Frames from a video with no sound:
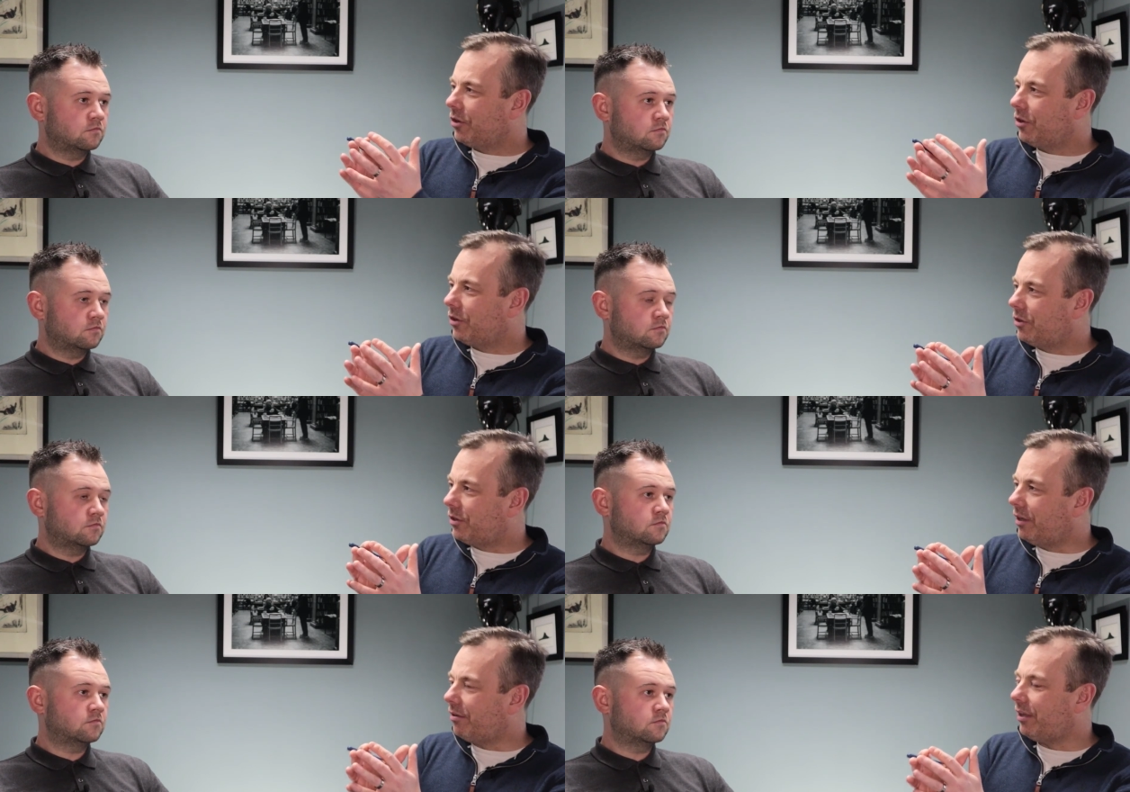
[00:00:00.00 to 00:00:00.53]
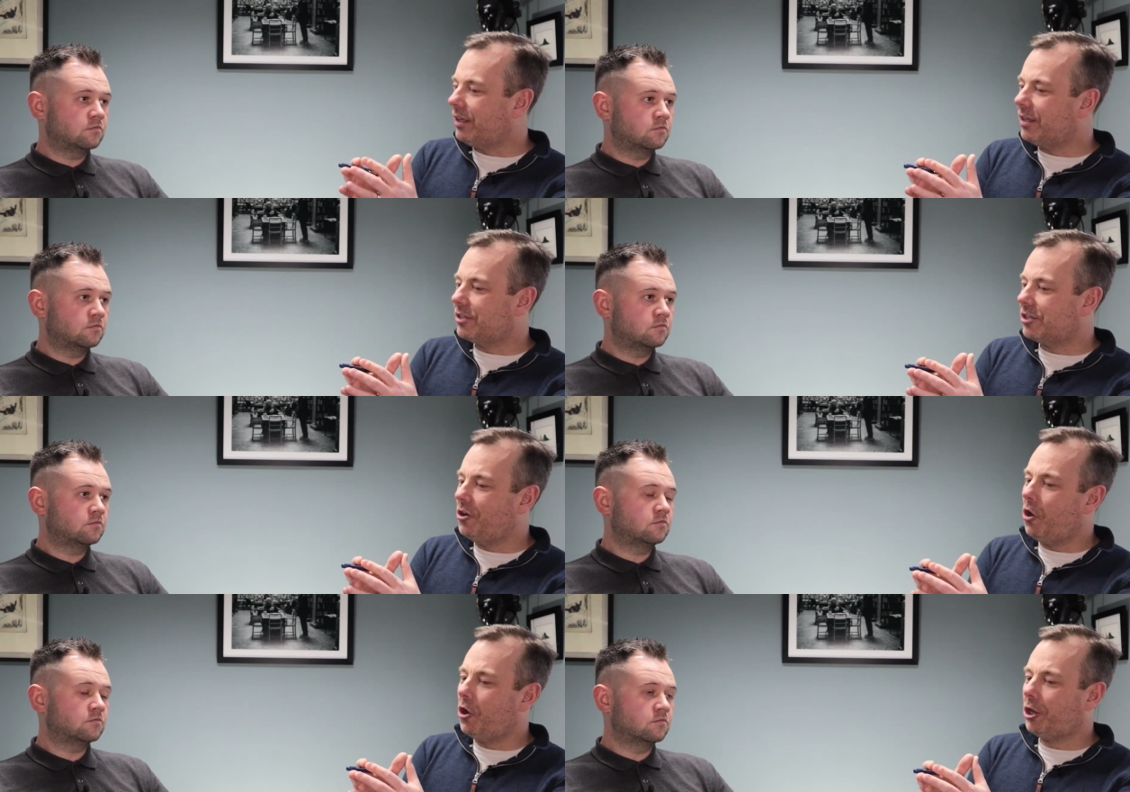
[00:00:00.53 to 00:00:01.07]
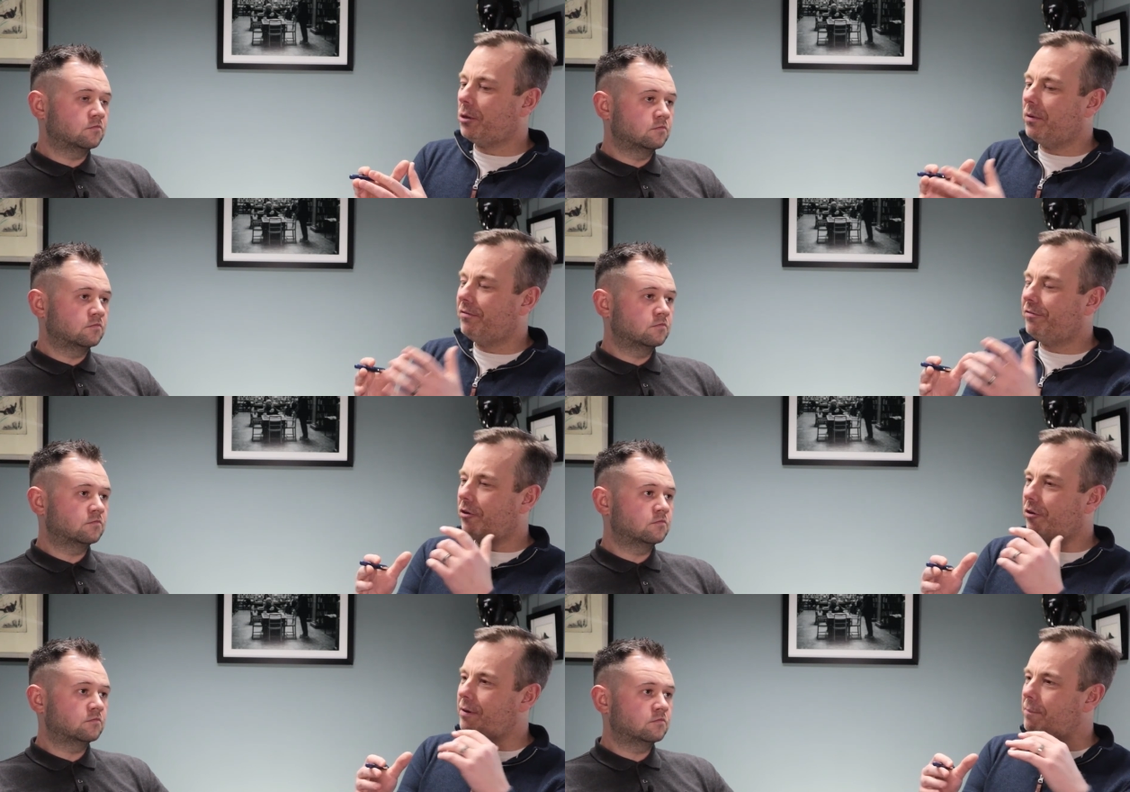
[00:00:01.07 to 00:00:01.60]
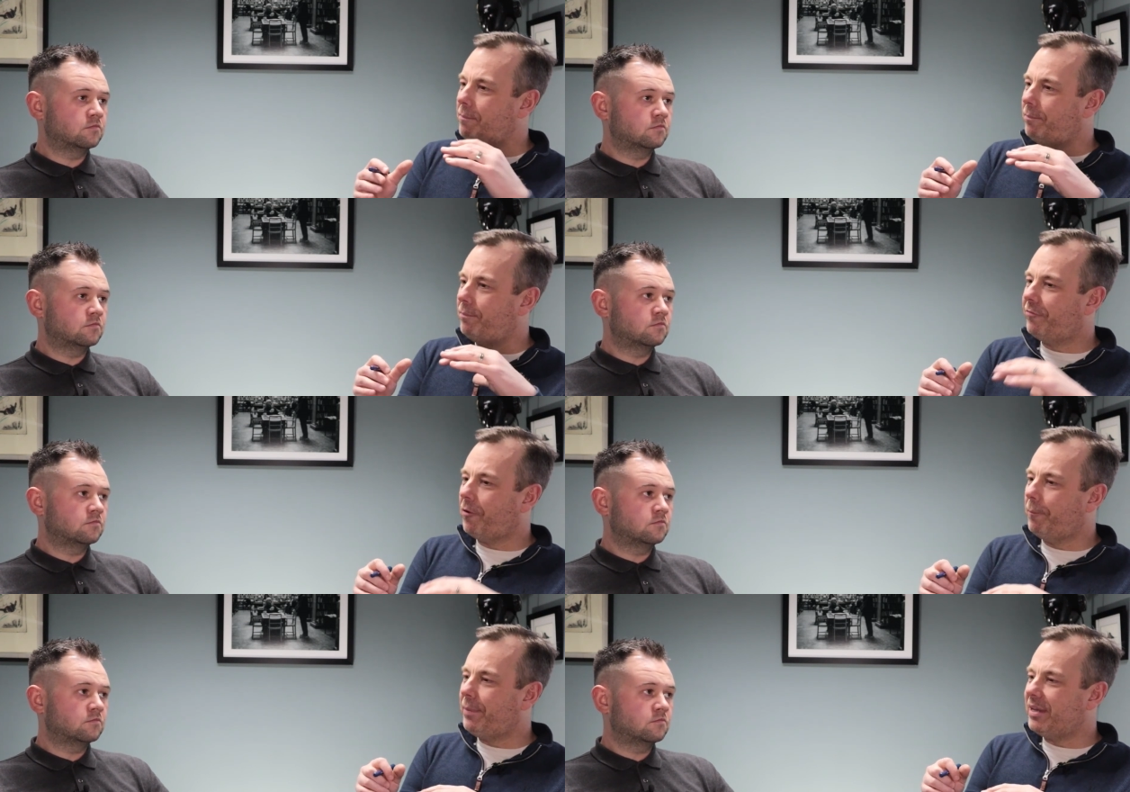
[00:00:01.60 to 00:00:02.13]
Speaker 1: Do you think there's an argument for,
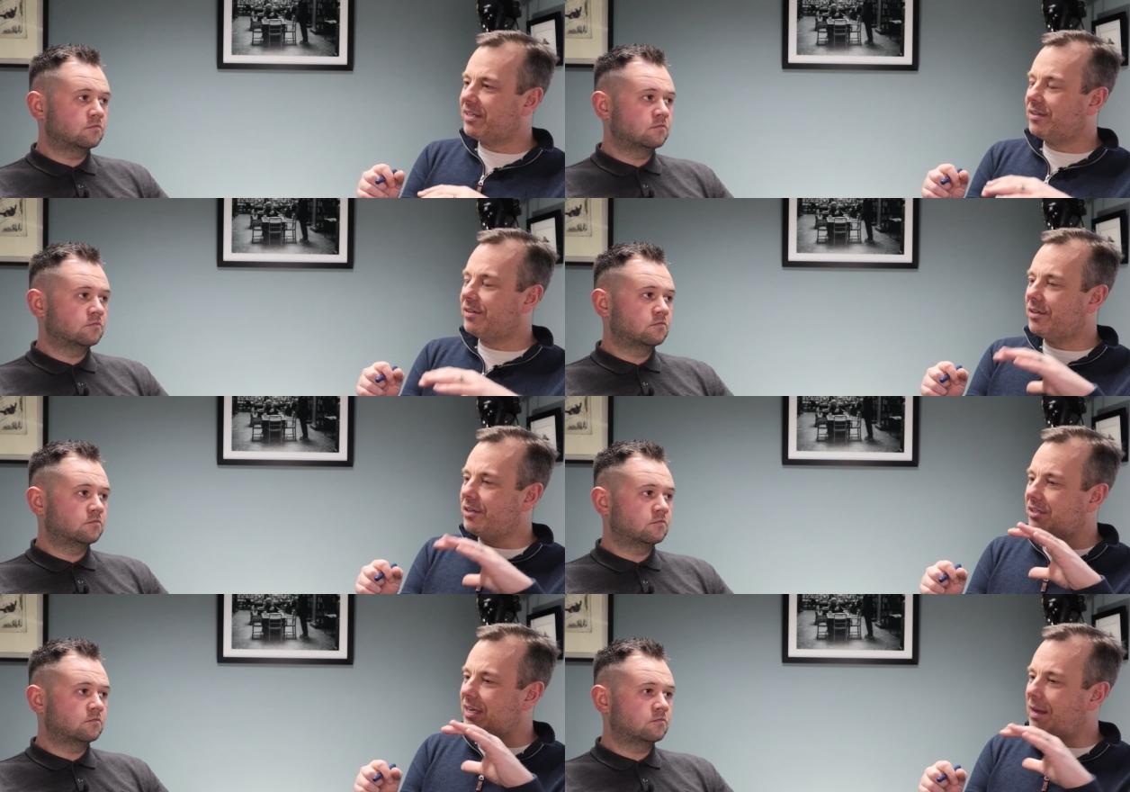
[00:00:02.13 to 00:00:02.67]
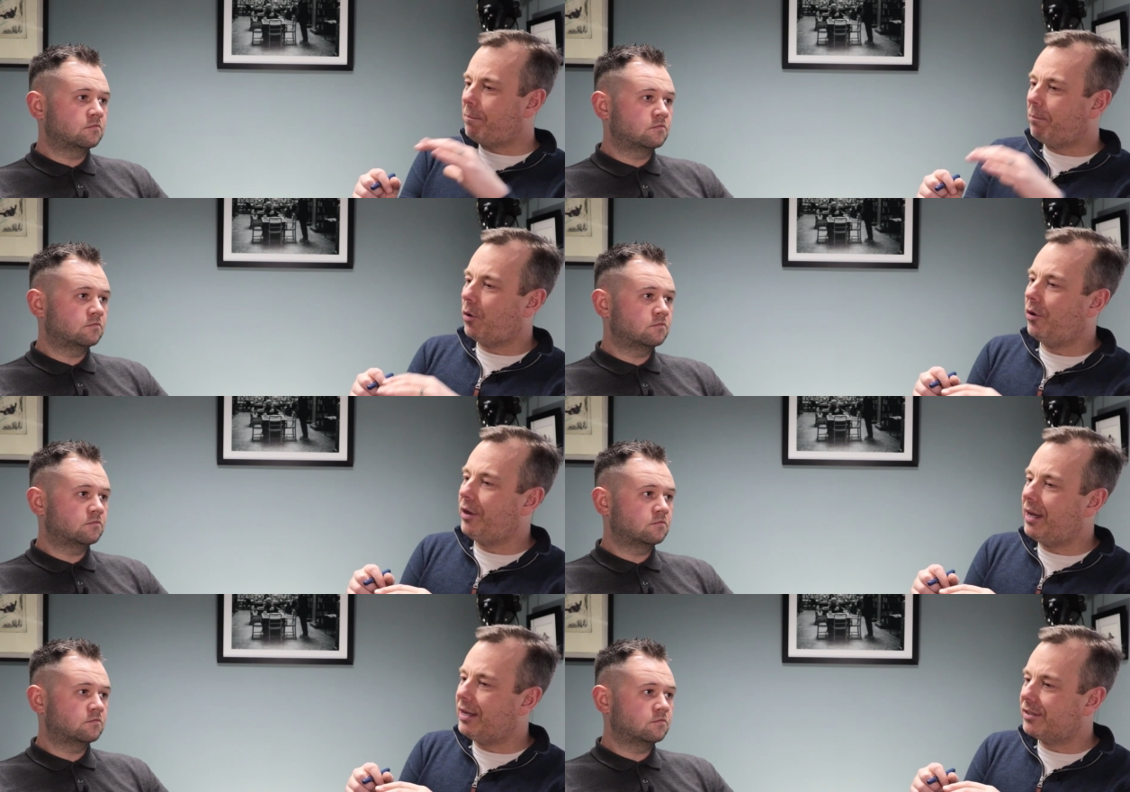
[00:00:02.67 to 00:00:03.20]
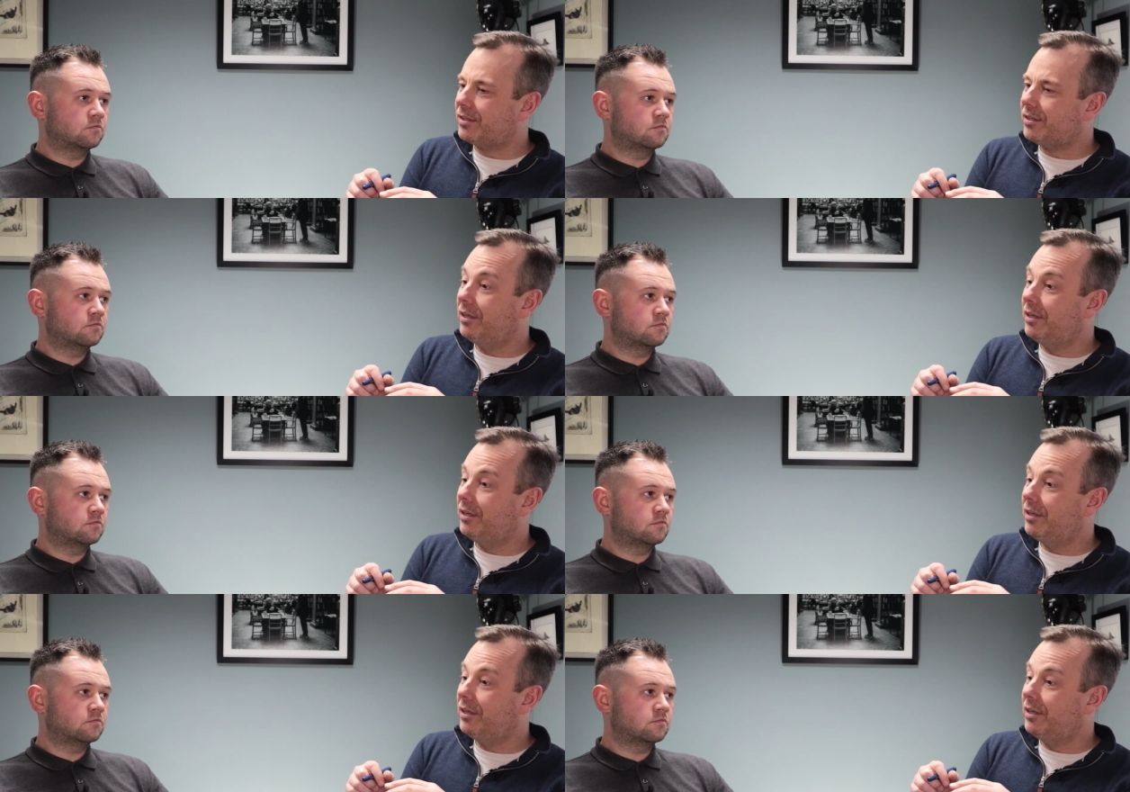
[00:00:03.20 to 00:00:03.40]
for businesses and employers